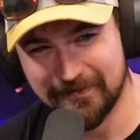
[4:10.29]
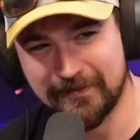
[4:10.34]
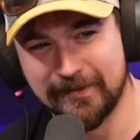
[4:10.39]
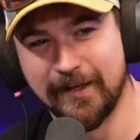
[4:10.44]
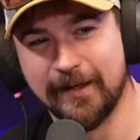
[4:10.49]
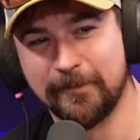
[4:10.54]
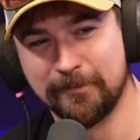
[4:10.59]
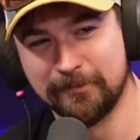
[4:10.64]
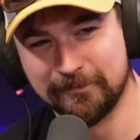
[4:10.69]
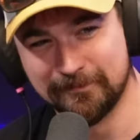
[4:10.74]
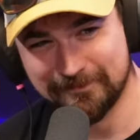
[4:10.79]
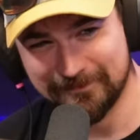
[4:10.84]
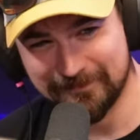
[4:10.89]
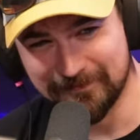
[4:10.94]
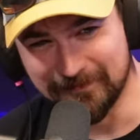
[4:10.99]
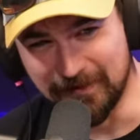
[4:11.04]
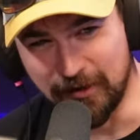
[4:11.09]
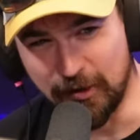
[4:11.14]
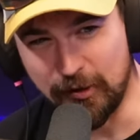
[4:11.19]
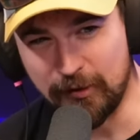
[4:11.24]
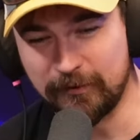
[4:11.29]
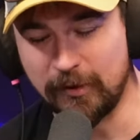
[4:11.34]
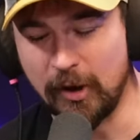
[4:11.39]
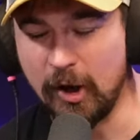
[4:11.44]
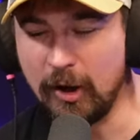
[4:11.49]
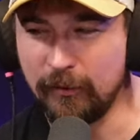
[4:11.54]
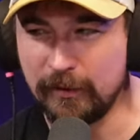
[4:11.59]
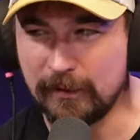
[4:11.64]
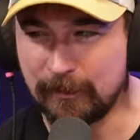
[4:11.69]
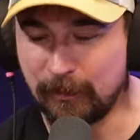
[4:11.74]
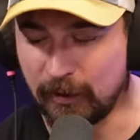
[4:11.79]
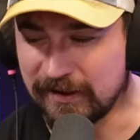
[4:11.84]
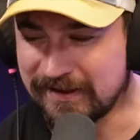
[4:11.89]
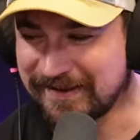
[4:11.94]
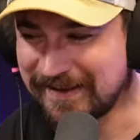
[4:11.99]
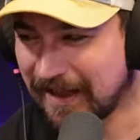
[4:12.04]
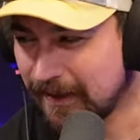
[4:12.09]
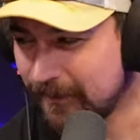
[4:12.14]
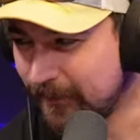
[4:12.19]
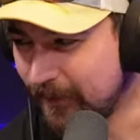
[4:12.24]
yep all, all reports
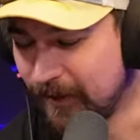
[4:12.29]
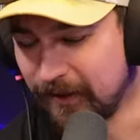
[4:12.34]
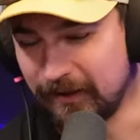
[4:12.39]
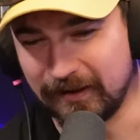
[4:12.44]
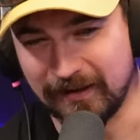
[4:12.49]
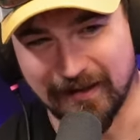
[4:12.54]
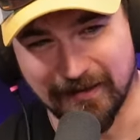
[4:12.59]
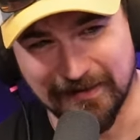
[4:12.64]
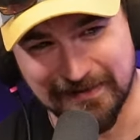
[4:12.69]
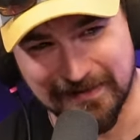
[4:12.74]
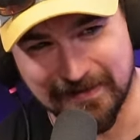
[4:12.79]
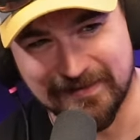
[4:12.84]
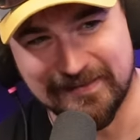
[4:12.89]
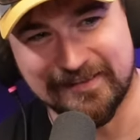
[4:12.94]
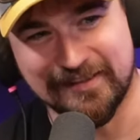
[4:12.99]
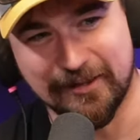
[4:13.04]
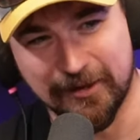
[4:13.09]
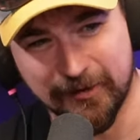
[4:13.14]
that Thir- i've heard is, is, sitting